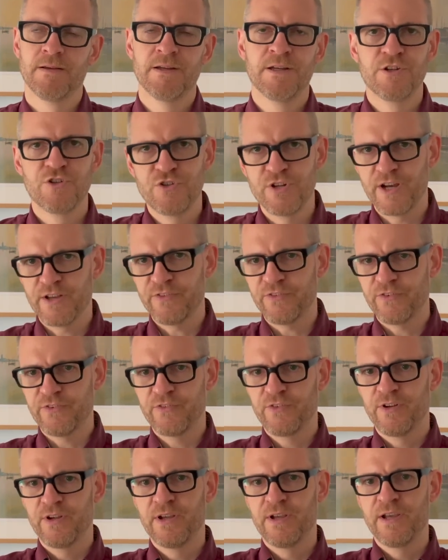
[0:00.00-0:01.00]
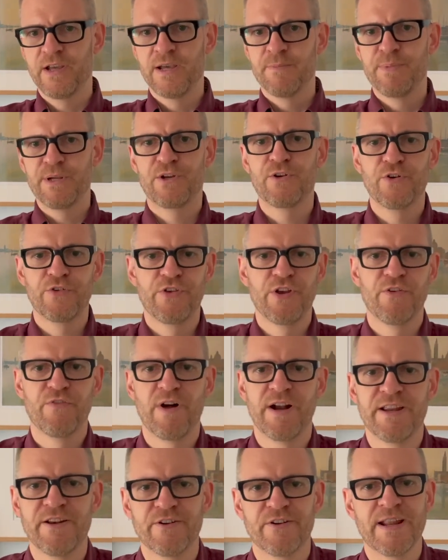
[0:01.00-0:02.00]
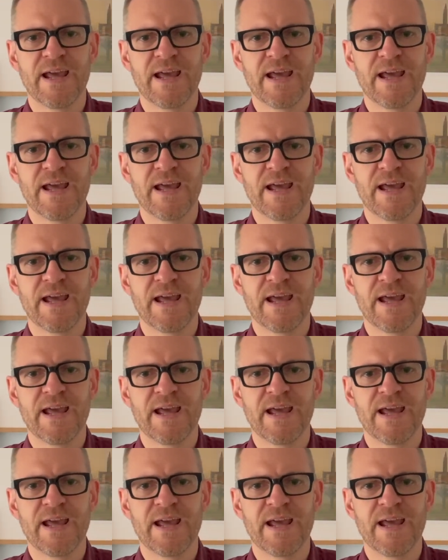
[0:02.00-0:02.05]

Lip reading: Just because you're running on